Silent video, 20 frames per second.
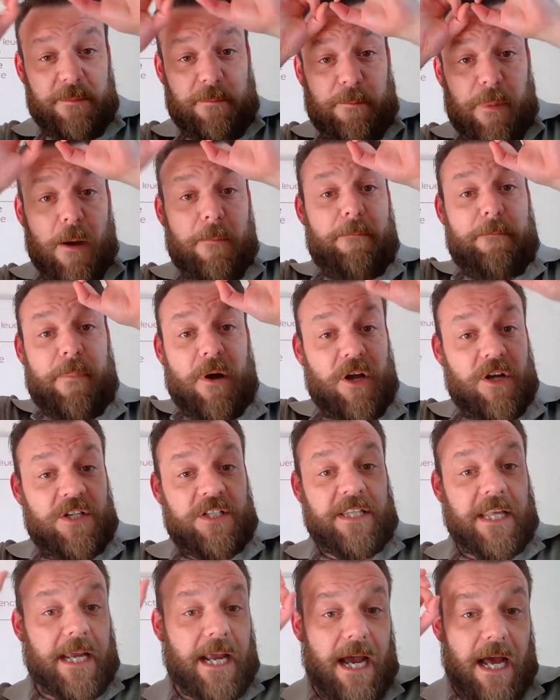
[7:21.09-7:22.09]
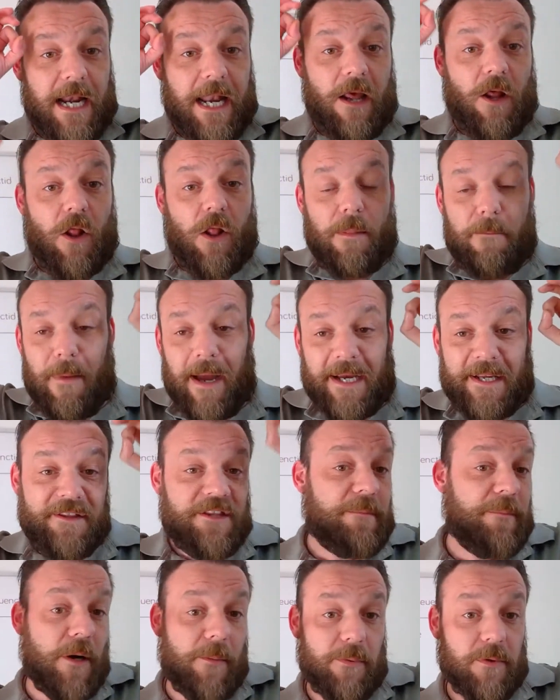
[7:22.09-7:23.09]
but bursting our little
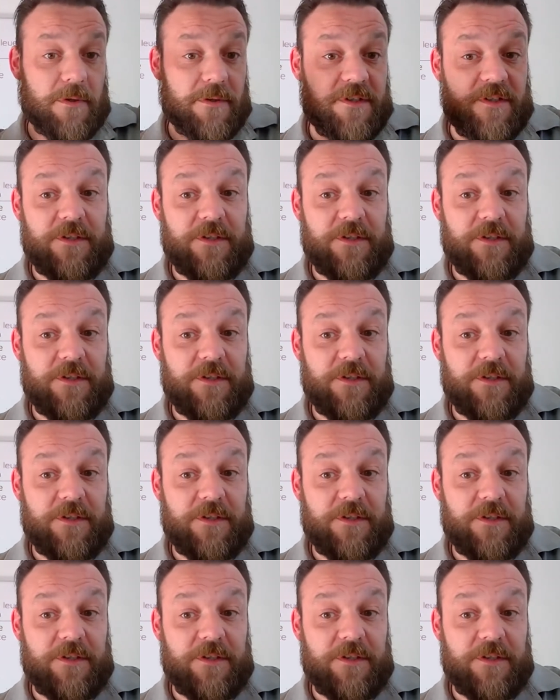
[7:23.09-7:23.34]
mind bubbles.